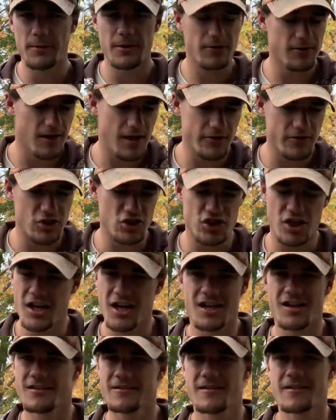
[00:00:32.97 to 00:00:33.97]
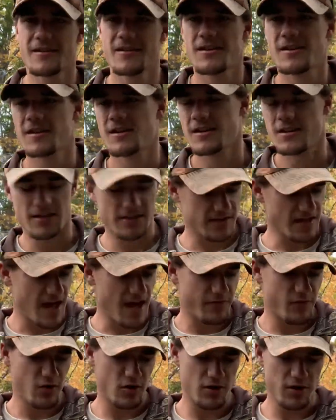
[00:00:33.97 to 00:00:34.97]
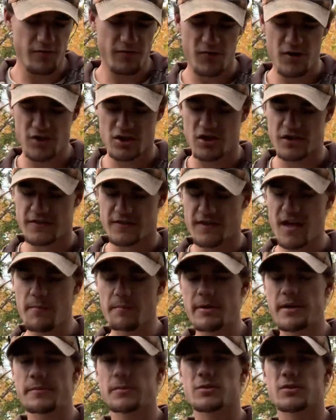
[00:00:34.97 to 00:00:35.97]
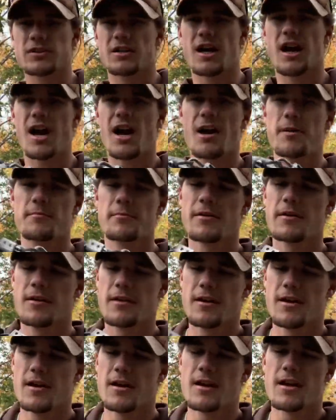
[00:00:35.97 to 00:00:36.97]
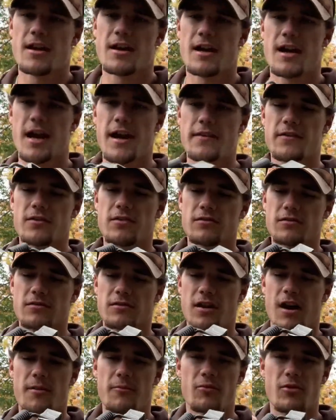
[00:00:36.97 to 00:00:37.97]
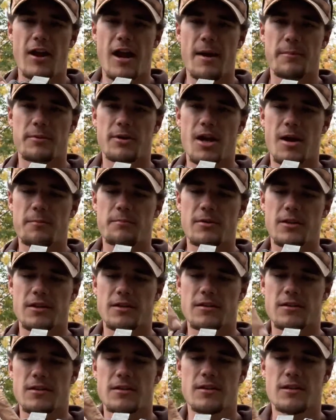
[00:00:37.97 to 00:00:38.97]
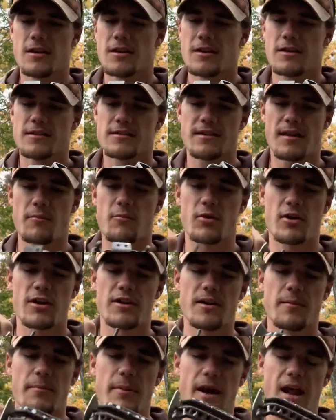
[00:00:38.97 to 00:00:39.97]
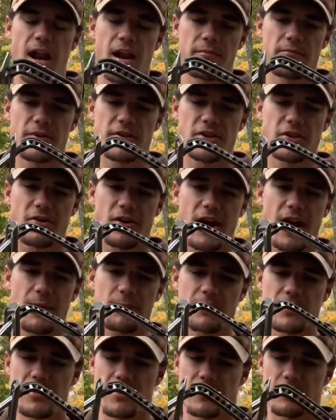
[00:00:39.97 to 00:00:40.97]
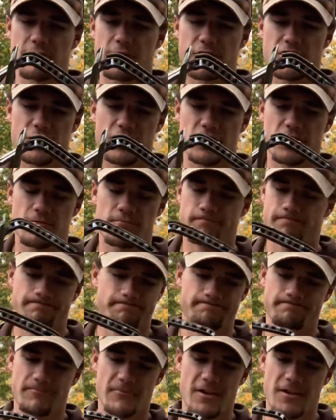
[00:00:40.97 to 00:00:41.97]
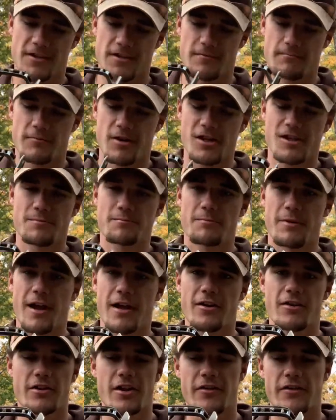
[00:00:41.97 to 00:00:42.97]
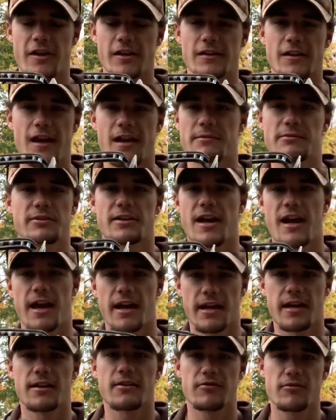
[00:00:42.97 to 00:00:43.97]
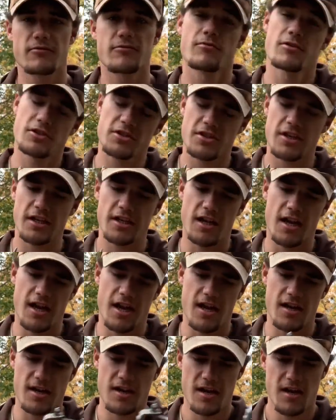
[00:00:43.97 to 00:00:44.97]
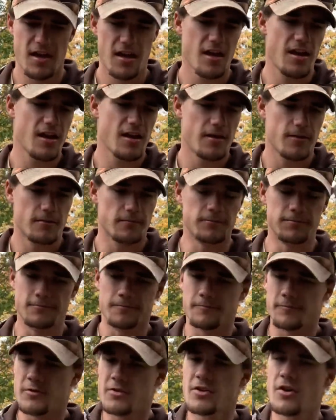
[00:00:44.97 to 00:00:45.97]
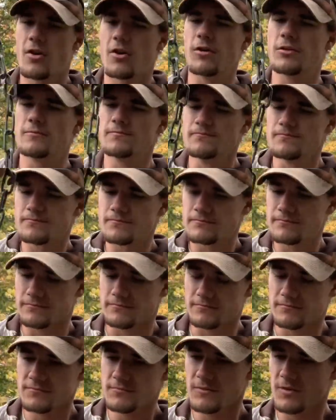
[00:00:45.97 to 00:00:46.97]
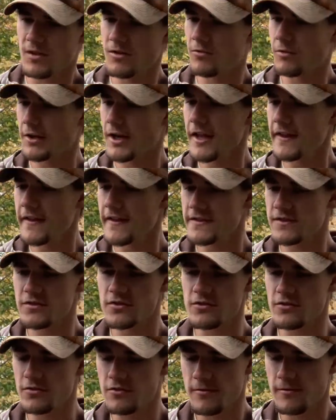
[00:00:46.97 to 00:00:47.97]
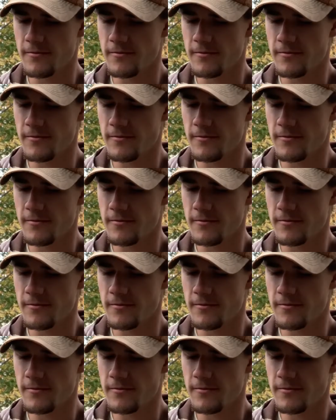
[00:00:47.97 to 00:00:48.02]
it around the chain is not very efficient. Some people will come and they'll come wrap it up in somewhere in the bottom of the trap here, which isn't much better. They think the animal can't get it, which they can. So what I like to do